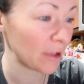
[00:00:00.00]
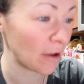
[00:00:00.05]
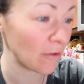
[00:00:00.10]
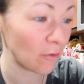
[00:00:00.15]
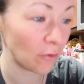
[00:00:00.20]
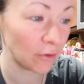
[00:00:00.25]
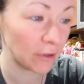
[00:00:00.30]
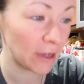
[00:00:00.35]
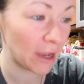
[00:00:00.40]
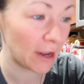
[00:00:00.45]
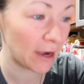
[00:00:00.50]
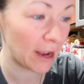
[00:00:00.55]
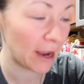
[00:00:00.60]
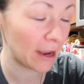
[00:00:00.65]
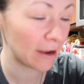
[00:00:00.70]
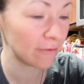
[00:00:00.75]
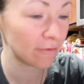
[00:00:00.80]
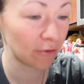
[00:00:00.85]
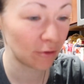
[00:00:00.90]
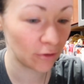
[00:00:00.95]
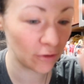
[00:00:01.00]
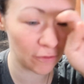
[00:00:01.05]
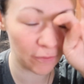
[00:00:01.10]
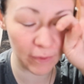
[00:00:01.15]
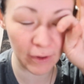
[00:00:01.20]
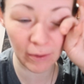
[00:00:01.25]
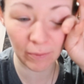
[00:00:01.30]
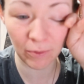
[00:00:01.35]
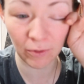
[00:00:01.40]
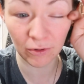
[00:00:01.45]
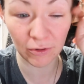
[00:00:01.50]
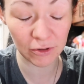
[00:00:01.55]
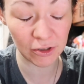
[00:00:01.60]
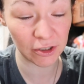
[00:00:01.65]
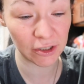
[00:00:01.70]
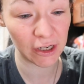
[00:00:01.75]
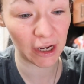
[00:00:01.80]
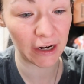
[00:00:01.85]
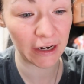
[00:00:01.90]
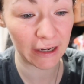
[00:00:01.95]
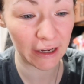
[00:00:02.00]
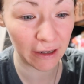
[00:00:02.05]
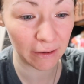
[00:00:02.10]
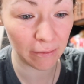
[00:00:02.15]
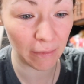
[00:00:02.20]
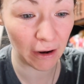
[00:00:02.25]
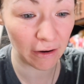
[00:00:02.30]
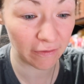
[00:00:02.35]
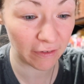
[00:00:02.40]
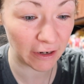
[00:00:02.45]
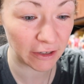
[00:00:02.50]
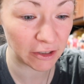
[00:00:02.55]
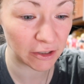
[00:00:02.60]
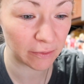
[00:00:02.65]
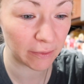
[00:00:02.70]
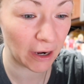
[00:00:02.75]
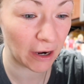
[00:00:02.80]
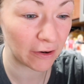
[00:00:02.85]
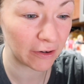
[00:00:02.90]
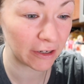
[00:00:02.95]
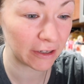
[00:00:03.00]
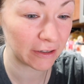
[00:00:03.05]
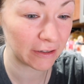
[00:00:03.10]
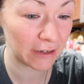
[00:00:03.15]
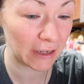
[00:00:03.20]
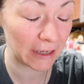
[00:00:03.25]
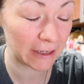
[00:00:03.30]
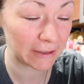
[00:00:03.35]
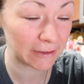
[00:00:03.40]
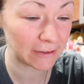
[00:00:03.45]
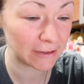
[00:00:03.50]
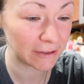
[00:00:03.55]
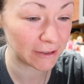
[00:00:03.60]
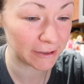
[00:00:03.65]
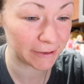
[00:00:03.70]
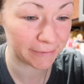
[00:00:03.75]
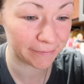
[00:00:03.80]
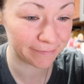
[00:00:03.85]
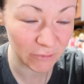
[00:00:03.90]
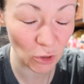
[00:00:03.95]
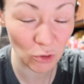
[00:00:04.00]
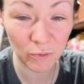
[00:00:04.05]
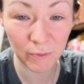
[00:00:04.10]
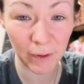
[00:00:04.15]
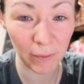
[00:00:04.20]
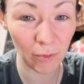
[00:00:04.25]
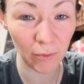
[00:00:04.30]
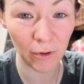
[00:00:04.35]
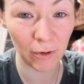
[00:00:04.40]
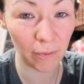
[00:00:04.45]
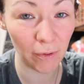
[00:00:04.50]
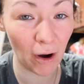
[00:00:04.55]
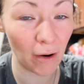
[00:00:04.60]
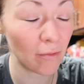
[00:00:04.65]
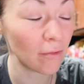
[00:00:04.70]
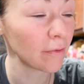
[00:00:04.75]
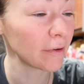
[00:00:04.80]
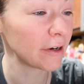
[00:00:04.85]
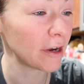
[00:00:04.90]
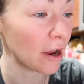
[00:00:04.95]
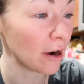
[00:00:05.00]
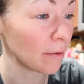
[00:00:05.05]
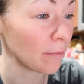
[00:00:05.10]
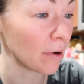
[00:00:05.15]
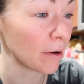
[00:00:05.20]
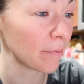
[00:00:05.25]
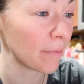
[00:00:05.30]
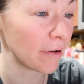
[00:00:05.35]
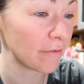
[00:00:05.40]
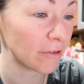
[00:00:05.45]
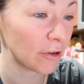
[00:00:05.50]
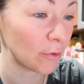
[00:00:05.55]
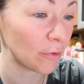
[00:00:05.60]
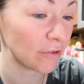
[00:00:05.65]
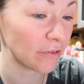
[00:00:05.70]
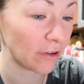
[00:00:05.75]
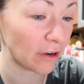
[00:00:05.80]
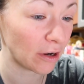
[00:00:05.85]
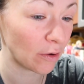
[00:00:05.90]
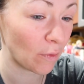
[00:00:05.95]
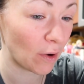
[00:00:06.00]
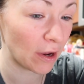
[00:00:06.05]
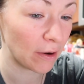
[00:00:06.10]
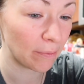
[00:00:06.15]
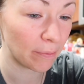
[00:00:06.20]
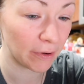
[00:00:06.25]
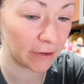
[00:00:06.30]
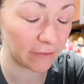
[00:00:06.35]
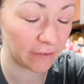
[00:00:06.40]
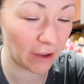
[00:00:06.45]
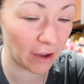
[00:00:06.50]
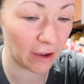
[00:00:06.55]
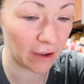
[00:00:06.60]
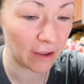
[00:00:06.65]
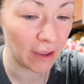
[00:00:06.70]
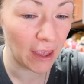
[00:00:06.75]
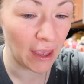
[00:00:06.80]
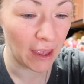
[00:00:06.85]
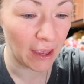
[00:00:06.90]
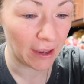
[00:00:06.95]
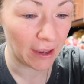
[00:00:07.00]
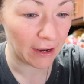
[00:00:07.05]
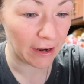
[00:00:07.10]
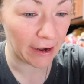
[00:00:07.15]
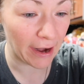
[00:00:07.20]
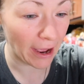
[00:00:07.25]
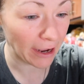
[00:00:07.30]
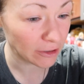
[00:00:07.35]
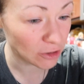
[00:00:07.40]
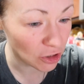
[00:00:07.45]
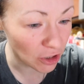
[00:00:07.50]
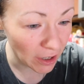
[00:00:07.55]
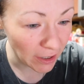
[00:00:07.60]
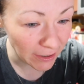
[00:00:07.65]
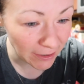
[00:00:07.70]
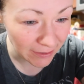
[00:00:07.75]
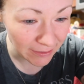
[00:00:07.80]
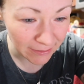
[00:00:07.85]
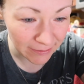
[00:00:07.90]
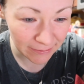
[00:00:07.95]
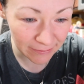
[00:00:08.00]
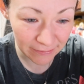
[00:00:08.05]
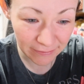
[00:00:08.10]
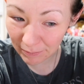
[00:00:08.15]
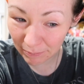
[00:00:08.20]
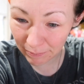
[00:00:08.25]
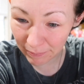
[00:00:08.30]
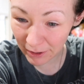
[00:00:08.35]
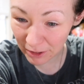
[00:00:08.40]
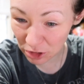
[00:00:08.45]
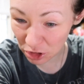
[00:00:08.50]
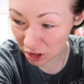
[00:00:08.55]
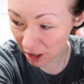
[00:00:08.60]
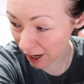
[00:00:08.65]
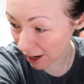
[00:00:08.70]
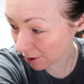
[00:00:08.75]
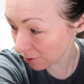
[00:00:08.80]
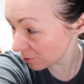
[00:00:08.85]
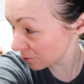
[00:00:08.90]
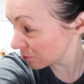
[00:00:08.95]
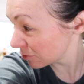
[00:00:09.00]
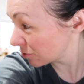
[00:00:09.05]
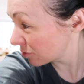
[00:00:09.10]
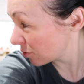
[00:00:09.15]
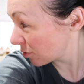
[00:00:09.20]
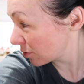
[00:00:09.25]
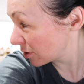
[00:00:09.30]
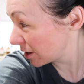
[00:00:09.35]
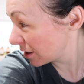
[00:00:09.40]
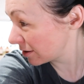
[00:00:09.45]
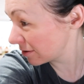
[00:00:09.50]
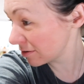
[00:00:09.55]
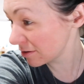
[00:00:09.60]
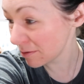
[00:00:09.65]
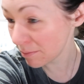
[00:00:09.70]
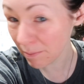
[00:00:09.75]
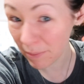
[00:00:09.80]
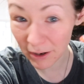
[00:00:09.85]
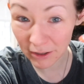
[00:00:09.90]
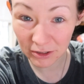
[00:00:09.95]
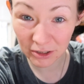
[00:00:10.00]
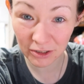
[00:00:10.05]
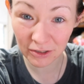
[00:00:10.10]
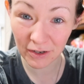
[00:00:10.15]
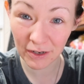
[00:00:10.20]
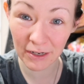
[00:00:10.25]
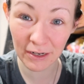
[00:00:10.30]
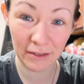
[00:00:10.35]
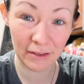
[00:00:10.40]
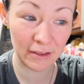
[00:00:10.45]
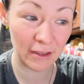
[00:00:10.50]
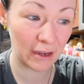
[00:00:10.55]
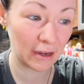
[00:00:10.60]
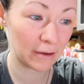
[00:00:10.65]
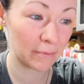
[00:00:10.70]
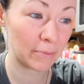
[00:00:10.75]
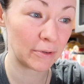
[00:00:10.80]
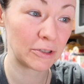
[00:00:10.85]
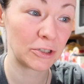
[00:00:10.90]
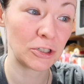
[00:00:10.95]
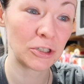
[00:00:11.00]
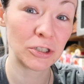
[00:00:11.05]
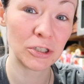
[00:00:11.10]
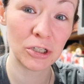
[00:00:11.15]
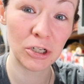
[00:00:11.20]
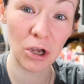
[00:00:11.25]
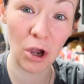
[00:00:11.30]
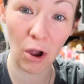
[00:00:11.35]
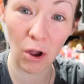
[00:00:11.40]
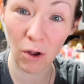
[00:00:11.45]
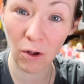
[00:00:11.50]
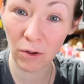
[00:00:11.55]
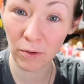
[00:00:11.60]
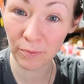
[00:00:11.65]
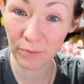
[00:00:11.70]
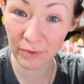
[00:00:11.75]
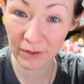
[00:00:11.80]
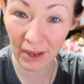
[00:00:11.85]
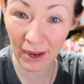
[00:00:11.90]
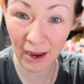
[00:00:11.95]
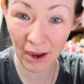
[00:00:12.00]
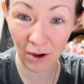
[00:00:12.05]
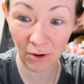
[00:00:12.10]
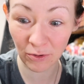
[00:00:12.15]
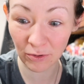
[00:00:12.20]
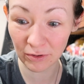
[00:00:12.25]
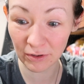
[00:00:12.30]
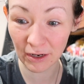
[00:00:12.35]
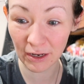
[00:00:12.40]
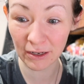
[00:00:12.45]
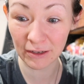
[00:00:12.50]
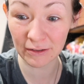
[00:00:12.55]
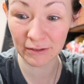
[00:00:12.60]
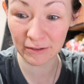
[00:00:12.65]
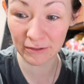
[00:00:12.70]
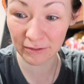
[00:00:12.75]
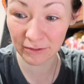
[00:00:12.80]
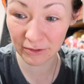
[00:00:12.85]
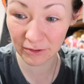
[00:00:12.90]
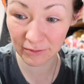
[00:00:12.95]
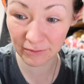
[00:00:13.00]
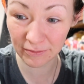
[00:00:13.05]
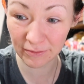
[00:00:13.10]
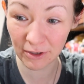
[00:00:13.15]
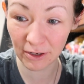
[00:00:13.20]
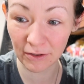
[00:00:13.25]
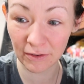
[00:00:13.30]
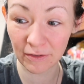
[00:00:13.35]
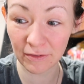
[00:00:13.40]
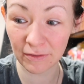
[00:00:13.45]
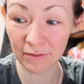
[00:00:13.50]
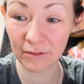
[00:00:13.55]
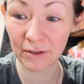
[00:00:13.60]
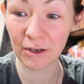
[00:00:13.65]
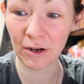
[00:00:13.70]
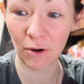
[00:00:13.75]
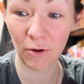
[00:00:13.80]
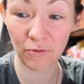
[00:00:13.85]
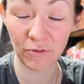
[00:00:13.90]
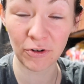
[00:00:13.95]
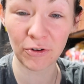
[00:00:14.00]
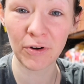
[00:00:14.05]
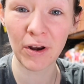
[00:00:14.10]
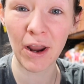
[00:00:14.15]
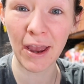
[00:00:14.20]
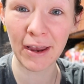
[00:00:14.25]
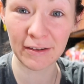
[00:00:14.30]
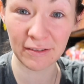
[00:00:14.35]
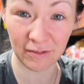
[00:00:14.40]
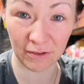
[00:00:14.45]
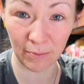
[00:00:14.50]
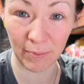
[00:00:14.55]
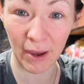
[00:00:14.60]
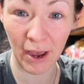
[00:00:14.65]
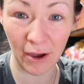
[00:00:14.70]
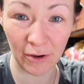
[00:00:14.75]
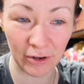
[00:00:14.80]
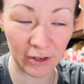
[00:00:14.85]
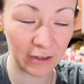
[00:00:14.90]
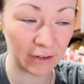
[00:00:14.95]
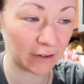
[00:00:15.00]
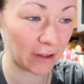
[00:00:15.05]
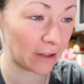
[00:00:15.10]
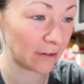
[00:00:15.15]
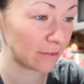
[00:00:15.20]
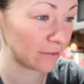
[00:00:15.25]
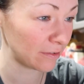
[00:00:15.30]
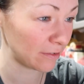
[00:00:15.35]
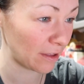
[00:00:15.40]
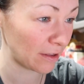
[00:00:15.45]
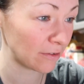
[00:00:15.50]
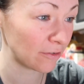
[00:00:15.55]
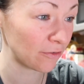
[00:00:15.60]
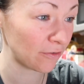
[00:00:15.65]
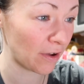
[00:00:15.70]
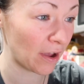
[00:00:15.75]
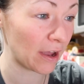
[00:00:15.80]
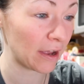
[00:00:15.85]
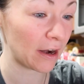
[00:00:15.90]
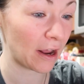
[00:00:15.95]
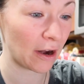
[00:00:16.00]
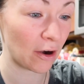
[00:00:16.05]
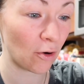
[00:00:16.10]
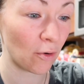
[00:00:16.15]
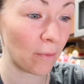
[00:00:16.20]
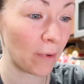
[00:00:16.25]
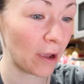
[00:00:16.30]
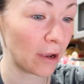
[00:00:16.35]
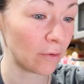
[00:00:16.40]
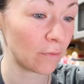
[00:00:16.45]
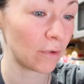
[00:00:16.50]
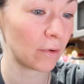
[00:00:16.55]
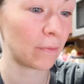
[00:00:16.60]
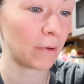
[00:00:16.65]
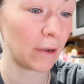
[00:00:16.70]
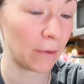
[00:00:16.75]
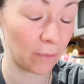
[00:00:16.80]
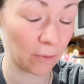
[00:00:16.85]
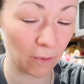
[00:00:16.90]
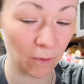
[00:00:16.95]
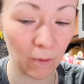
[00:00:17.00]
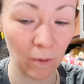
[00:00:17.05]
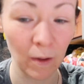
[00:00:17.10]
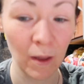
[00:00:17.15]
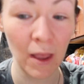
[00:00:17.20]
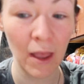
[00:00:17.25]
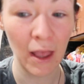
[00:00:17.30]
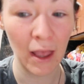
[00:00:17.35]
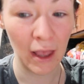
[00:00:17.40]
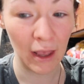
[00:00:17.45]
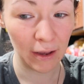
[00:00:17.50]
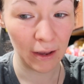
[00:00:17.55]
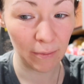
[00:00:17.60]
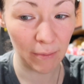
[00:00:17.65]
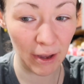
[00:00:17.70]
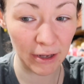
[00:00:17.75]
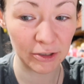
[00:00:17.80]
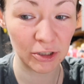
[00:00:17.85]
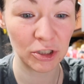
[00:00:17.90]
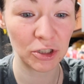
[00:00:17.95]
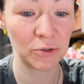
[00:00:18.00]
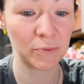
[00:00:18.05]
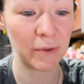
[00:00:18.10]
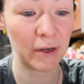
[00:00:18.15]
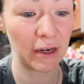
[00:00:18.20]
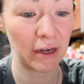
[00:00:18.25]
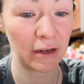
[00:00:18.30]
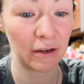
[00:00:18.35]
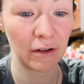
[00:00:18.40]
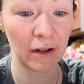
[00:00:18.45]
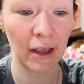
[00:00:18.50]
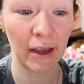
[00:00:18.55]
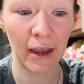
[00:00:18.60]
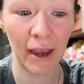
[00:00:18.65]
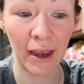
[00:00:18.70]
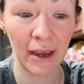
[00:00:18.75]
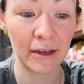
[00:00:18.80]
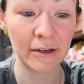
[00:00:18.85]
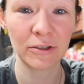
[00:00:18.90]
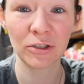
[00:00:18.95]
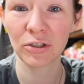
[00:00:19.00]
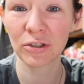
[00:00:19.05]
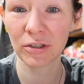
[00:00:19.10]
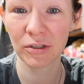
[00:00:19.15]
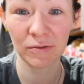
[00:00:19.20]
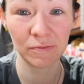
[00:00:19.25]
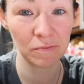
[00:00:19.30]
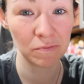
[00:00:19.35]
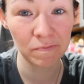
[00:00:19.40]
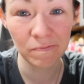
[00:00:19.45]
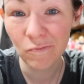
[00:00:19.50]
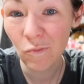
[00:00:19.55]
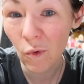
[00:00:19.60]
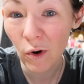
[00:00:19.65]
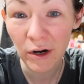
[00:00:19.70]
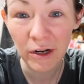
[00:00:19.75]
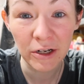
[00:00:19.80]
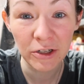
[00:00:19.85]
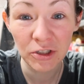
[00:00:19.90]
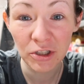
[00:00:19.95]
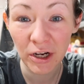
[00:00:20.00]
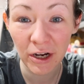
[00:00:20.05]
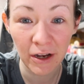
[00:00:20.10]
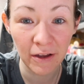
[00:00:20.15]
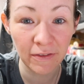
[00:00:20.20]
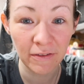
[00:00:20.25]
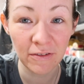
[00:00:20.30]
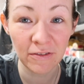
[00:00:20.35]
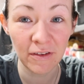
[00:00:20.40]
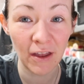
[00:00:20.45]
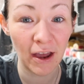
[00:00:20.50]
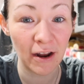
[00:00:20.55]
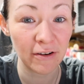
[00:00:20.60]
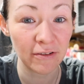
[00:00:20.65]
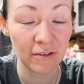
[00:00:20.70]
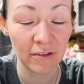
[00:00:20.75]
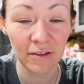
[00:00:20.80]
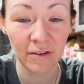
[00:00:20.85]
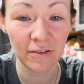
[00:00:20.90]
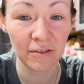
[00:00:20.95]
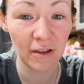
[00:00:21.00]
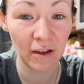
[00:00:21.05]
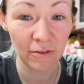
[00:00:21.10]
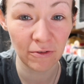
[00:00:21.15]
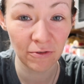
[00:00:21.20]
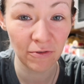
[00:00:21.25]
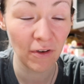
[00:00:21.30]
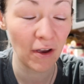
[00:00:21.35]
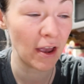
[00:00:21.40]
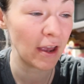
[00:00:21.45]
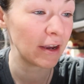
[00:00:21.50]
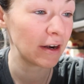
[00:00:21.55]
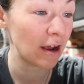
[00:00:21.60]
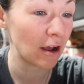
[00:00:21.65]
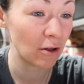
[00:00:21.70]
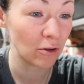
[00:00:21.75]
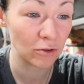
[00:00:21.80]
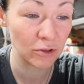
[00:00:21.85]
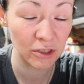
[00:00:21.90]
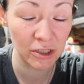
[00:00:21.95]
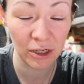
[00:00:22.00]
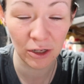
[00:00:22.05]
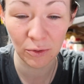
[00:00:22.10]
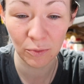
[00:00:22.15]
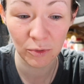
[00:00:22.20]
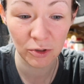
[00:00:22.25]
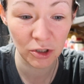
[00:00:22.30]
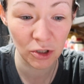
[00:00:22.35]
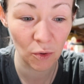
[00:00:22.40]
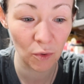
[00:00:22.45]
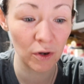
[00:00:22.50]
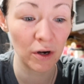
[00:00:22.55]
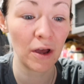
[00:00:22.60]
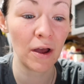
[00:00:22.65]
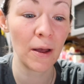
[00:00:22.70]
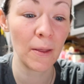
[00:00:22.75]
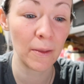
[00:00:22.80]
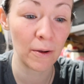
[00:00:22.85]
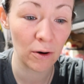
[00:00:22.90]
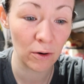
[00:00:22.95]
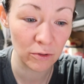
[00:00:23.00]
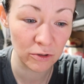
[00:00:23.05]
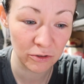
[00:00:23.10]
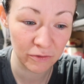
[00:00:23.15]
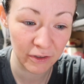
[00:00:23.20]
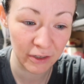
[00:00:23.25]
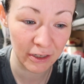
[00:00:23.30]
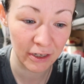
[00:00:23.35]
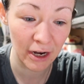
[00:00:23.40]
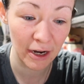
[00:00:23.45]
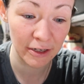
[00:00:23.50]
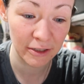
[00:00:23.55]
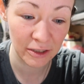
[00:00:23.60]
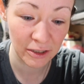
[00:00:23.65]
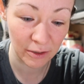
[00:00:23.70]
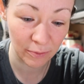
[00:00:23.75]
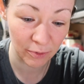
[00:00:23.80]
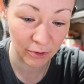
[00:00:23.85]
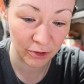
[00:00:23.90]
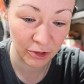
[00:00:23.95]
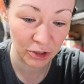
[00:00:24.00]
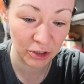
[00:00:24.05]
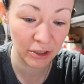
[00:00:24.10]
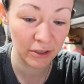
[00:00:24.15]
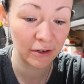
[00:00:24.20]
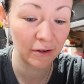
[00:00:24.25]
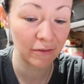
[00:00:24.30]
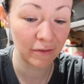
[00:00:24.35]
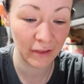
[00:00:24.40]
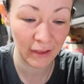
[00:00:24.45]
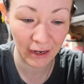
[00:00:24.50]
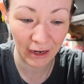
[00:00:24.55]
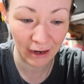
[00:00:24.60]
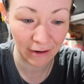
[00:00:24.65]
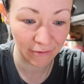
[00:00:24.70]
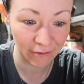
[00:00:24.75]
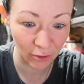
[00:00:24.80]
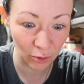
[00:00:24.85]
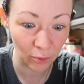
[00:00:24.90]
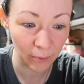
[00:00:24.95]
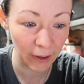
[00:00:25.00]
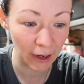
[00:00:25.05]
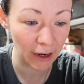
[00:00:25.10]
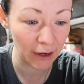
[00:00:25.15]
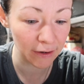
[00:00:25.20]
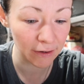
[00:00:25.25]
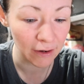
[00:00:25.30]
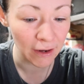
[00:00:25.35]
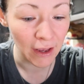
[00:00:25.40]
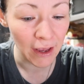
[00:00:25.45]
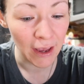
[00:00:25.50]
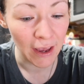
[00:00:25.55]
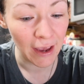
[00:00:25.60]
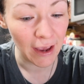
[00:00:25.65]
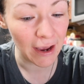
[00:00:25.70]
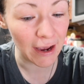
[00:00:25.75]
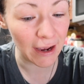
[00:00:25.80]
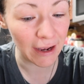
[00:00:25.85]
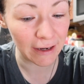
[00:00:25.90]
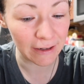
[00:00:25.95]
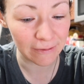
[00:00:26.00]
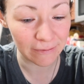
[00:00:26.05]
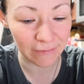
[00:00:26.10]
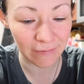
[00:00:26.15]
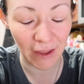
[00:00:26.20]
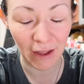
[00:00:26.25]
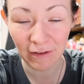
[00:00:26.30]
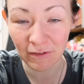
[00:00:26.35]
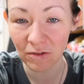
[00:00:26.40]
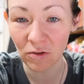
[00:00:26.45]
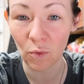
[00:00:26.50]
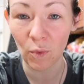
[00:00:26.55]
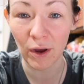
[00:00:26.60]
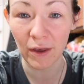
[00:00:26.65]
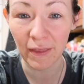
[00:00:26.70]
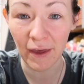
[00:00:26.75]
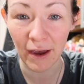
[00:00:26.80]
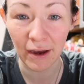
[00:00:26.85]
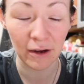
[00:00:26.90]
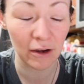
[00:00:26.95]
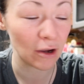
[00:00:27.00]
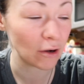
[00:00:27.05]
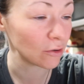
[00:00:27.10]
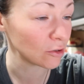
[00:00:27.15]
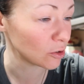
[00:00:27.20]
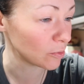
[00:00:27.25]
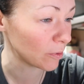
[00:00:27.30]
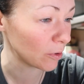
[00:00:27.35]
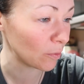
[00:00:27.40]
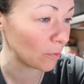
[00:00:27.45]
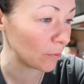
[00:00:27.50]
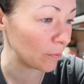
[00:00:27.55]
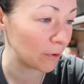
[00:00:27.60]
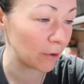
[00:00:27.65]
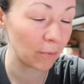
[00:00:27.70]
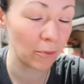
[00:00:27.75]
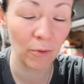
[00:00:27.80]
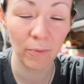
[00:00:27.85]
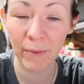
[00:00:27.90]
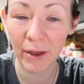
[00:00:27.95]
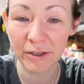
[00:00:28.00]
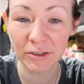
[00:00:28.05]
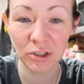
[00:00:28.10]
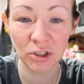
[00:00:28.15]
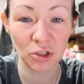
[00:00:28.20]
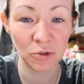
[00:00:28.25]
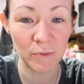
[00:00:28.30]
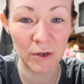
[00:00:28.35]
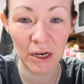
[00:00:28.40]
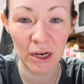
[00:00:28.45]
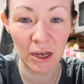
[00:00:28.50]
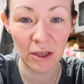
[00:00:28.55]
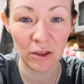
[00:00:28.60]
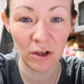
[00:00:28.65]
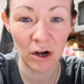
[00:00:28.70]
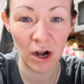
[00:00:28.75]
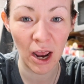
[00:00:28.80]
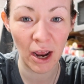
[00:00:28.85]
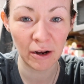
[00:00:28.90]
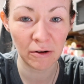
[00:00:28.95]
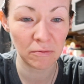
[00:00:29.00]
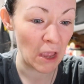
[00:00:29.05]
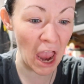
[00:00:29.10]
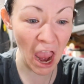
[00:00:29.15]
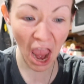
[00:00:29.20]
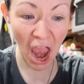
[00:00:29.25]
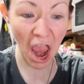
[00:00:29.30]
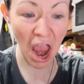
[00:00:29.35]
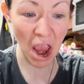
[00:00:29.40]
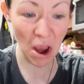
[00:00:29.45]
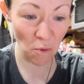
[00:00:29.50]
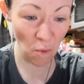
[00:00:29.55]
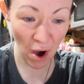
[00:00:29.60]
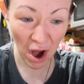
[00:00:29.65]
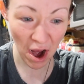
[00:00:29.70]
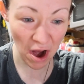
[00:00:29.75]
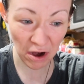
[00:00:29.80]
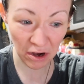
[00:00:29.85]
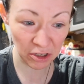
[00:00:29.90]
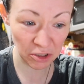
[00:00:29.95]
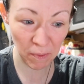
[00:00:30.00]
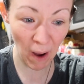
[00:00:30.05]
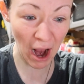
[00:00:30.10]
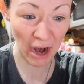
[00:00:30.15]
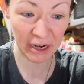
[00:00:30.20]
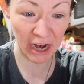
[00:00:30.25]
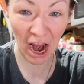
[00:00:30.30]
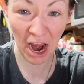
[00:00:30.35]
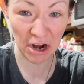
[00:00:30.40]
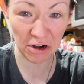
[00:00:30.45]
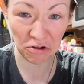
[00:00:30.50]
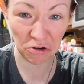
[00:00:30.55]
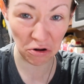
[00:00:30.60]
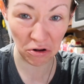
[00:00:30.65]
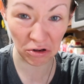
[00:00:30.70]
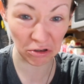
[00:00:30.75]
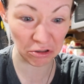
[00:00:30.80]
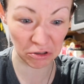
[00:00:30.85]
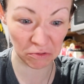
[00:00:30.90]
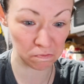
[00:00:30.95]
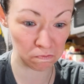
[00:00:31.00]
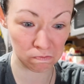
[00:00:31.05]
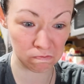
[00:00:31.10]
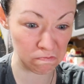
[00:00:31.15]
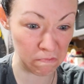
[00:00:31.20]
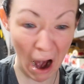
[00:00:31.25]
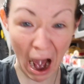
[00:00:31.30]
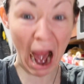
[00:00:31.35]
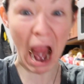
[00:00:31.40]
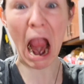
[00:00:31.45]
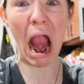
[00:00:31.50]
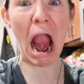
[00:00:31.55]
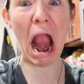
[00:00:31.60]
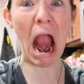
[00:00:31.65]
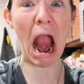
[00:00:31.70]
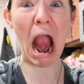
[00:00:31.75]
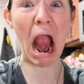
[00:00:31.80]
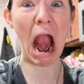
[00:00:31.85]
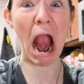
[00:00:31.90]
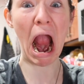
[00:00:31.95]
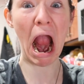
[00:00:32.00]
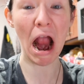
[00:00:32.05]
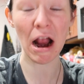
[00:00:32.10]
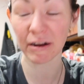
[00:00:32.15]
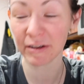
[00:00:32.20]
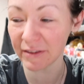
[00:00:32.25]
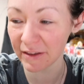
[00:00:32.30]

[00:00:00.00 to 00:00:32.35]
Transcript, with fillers: I've only had a handful of people just kind of get in my face about it, and those people are probably not among my viewers anyway, but uh, not trying to bitch you out or throw you under the bus or anything, but just calm down and just, you know, if you're nice about it, that's that's fine. I don't mind when people message me and like, hey, just wanted to check on the status of this. That's fine. I always tell them what's going on. They're always very nice and appreciative, and then I feel bad, and that's the way that goes. But when people message me and they're like, hey, where's my candles? Rah!